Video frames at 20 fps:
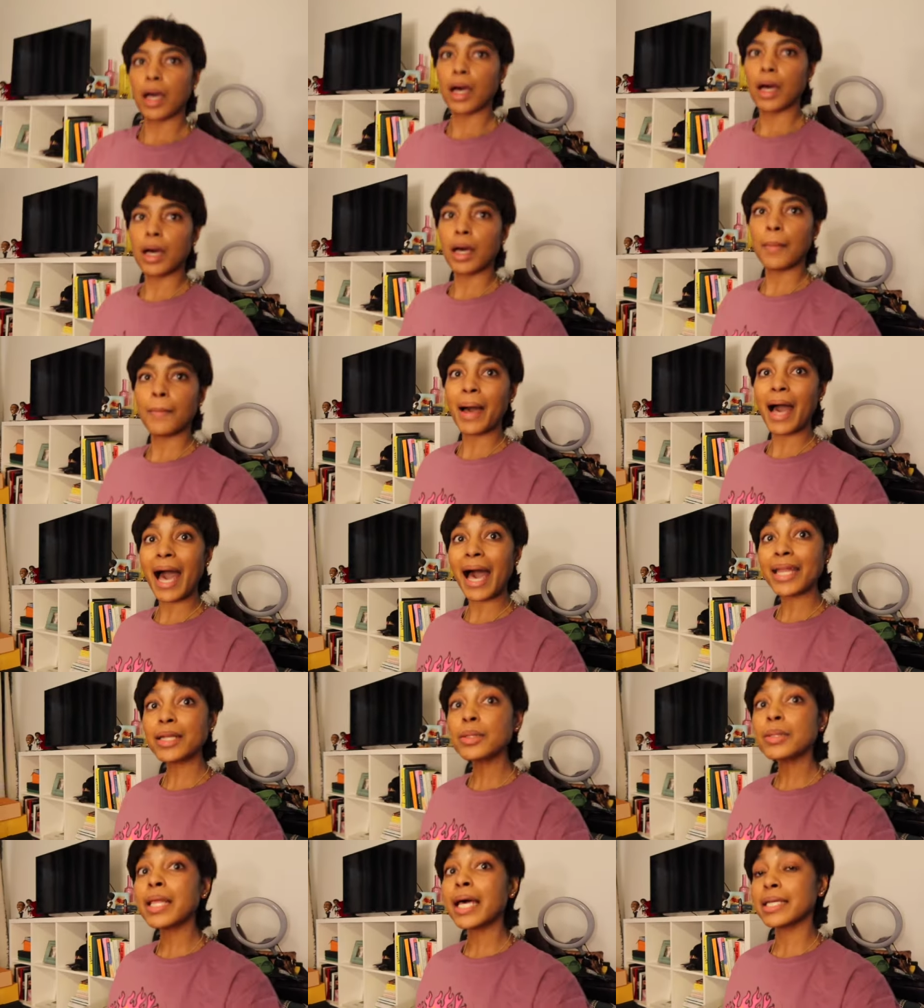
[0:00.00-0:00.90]
um, I
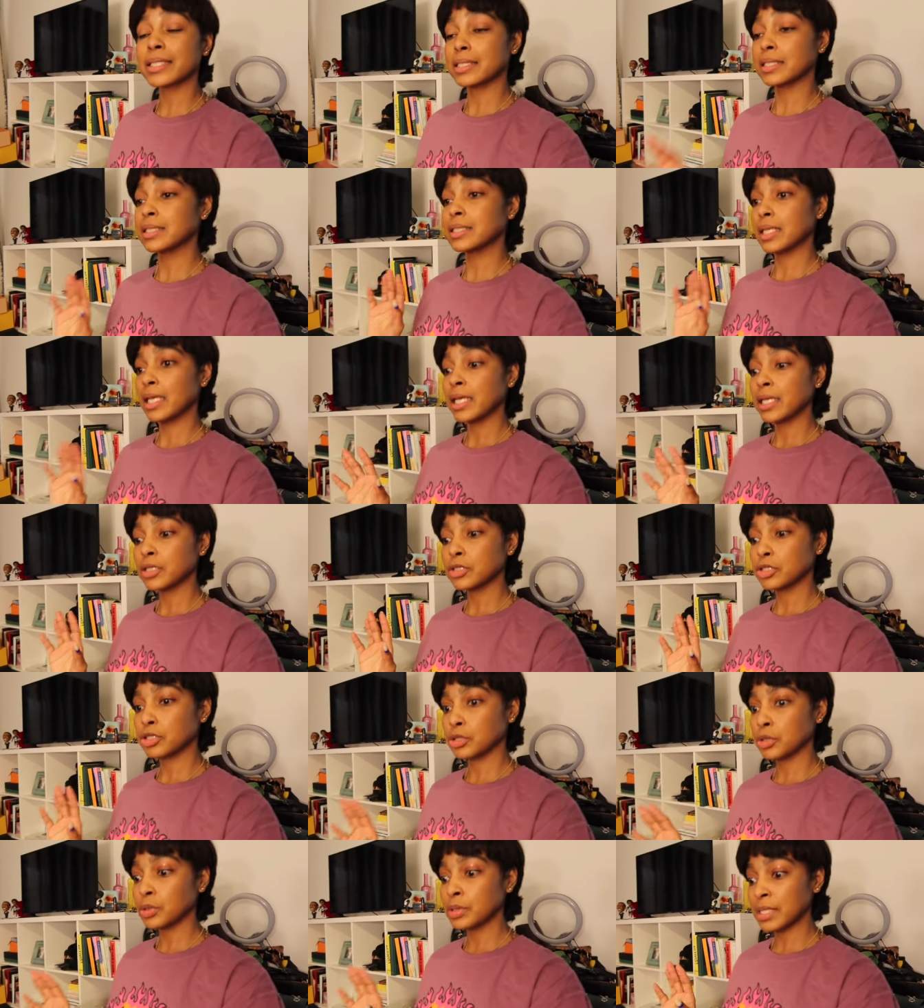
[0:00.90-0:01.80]
don't like to take
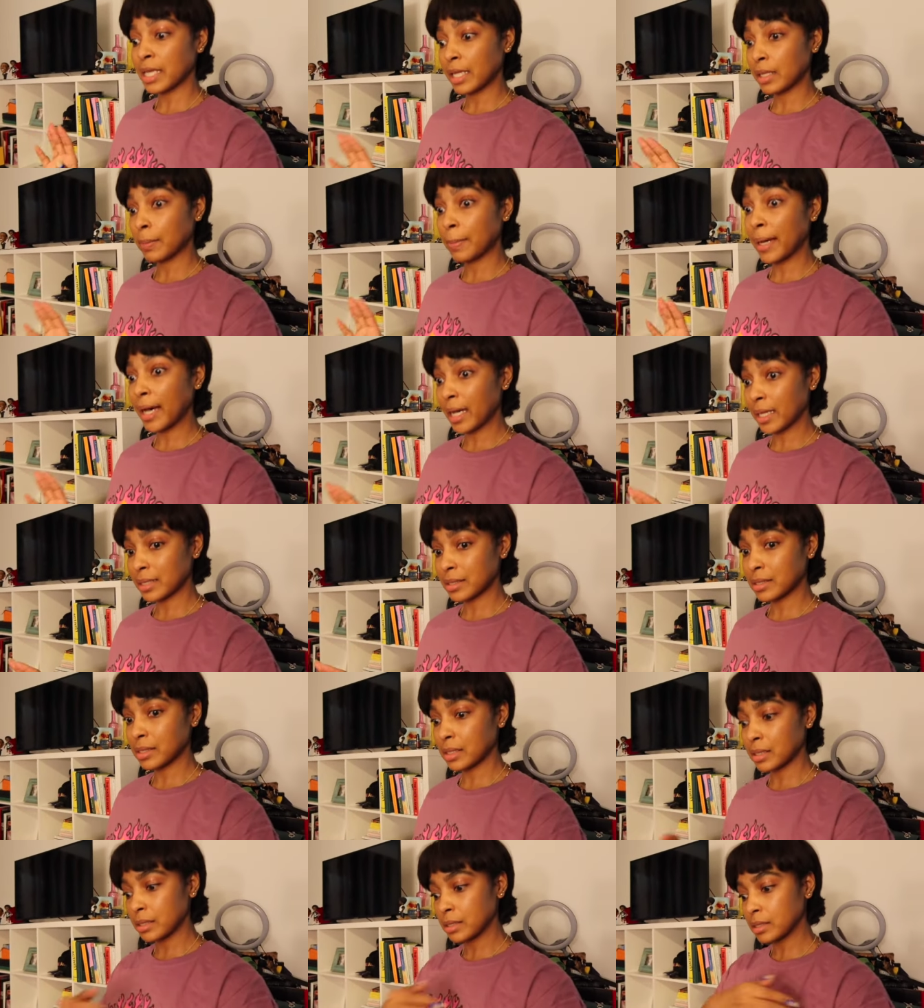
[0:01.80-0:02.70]
shoes out of
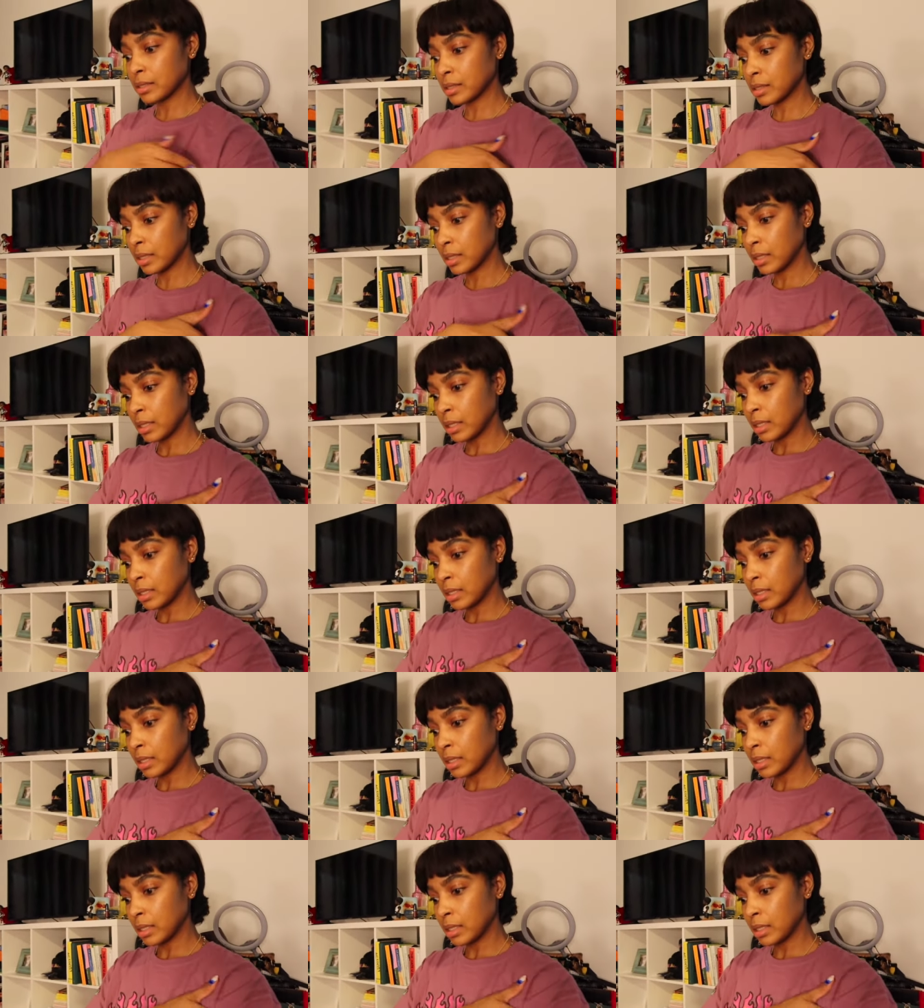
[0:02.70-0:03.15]
boxes.